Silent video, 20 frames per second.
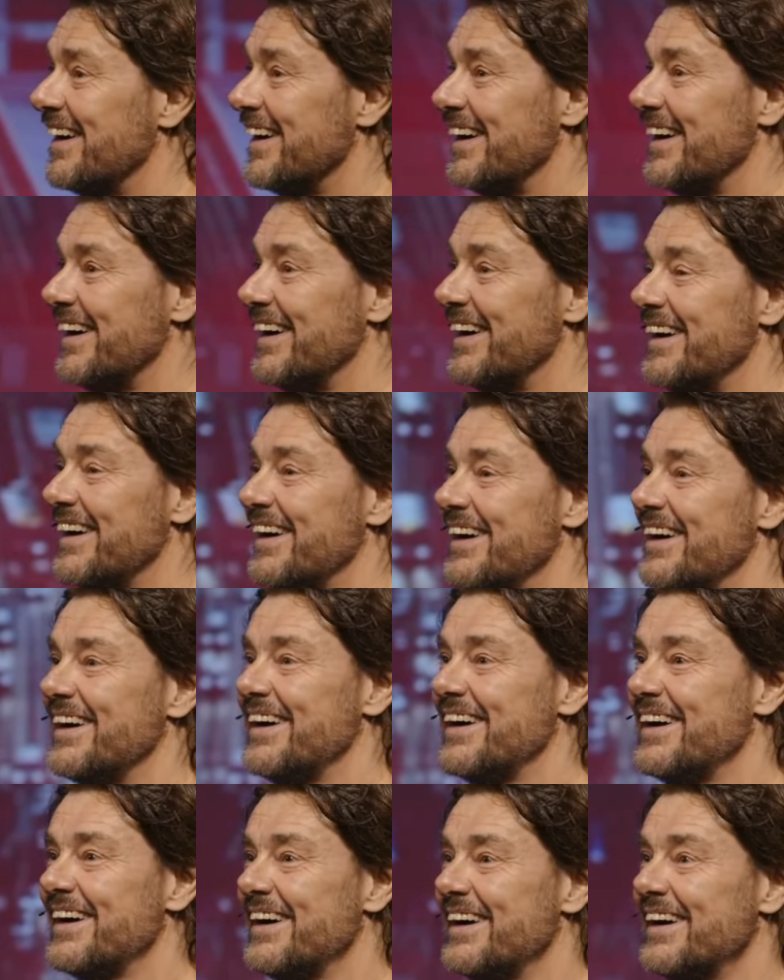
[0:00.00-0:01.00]

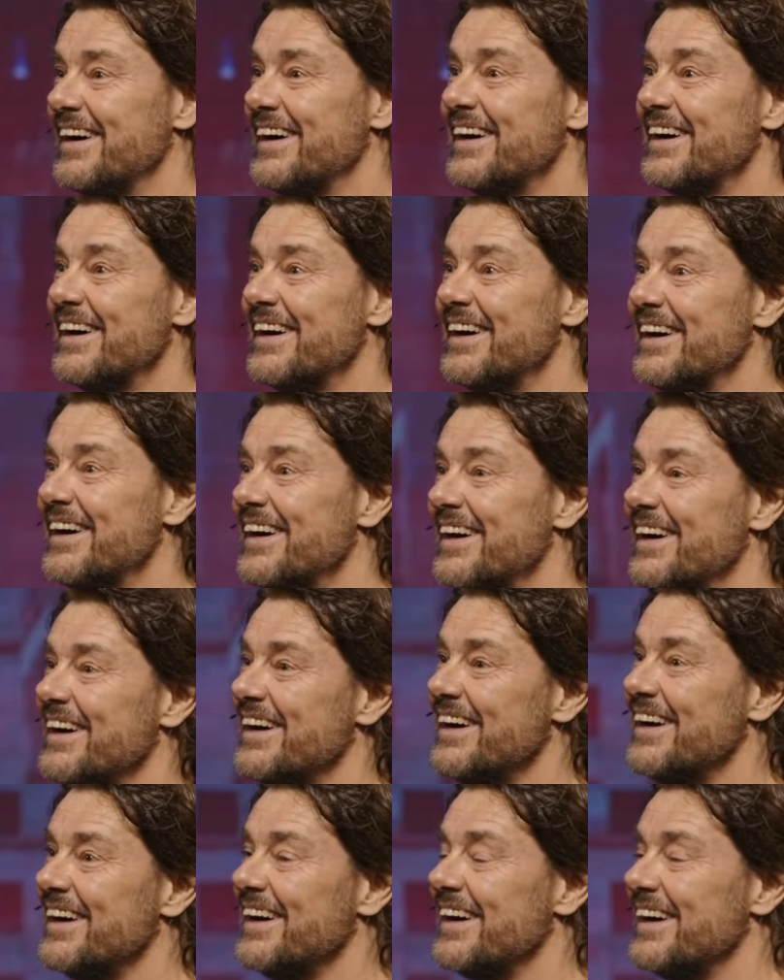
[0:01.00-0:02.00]

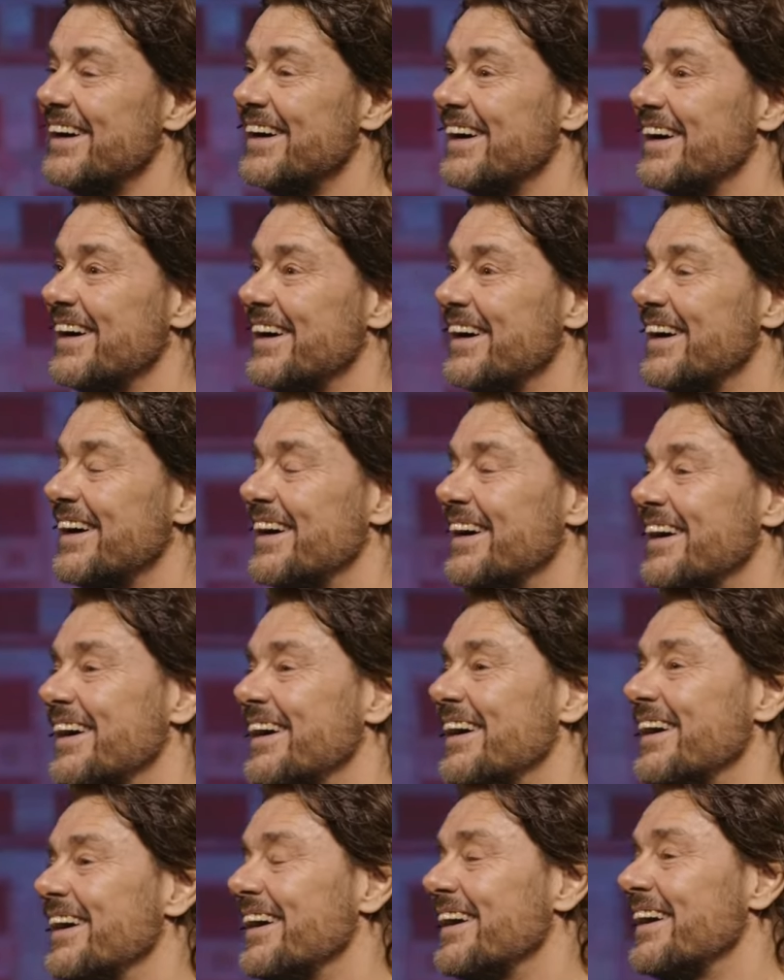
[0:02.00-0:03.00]

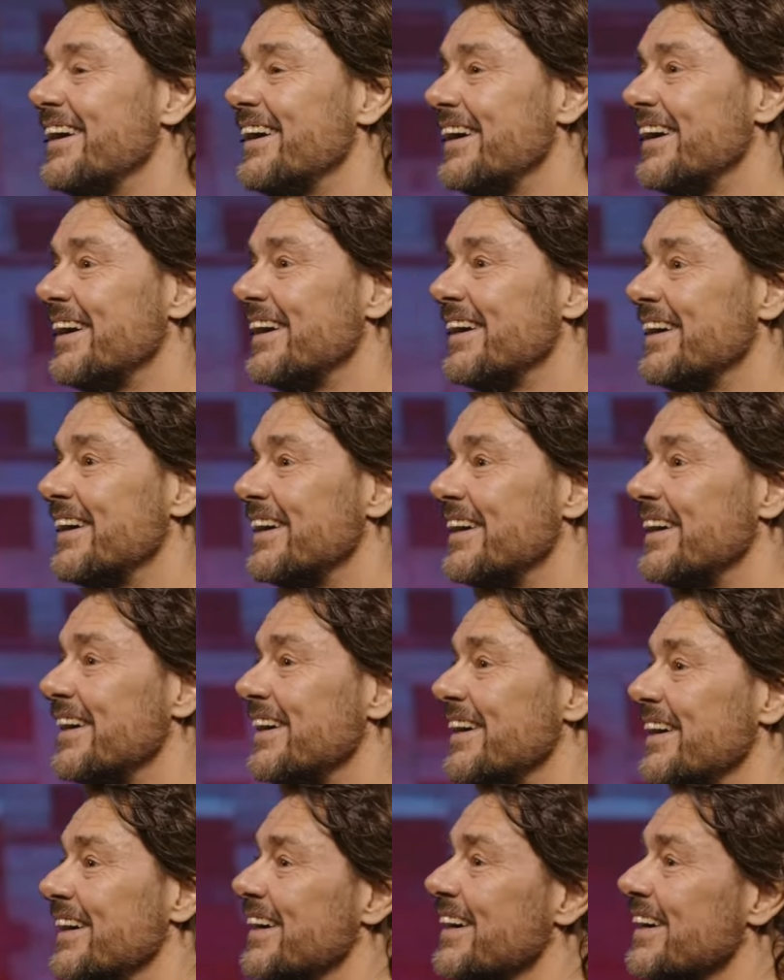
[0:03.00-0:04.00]

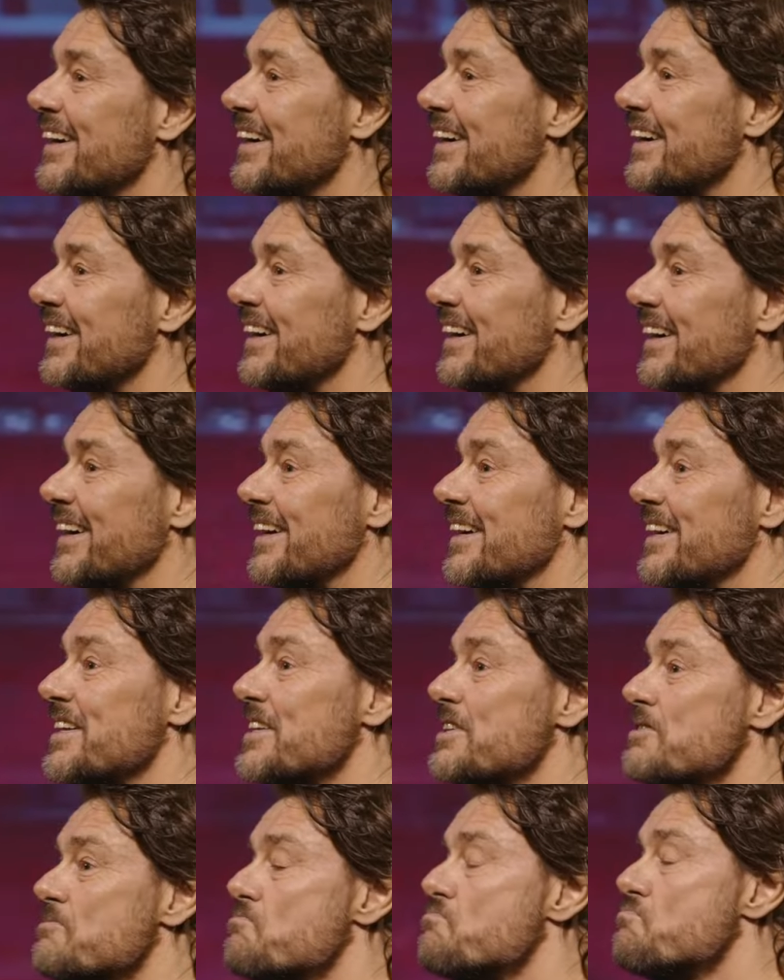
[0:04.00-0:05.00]

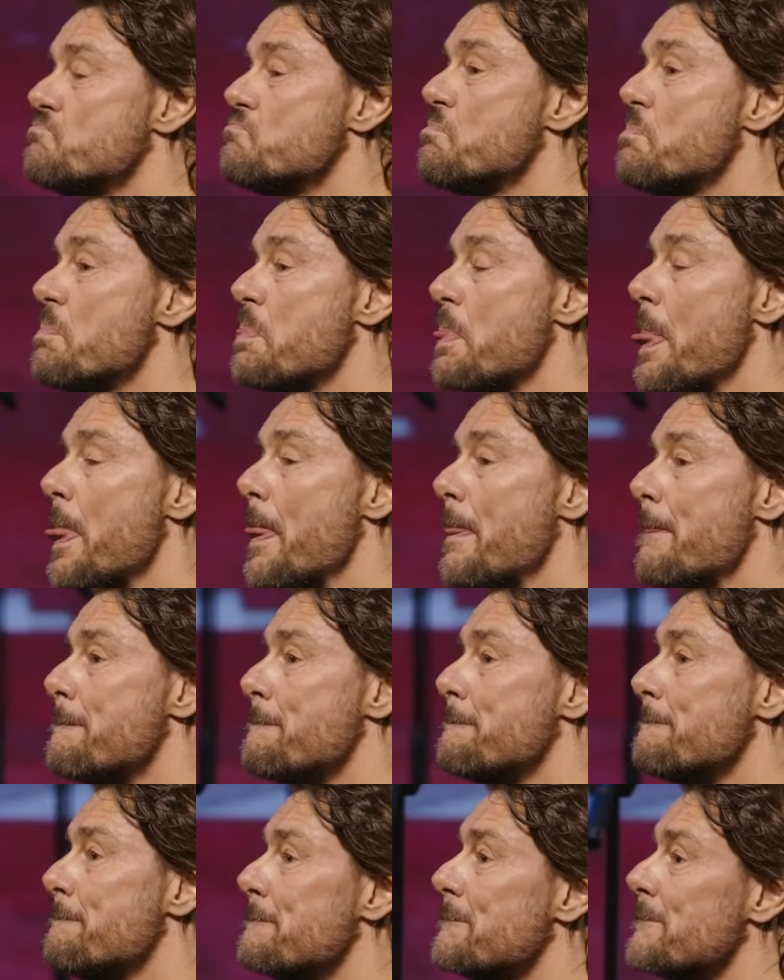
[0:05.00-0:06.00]

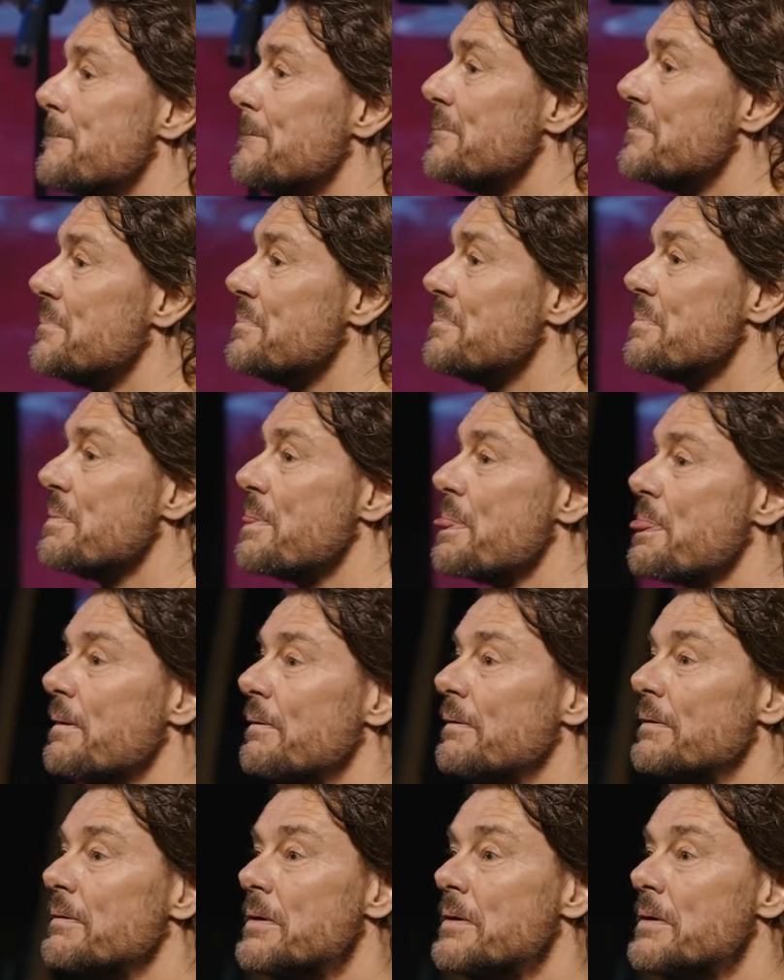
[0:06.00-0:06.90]
(silence)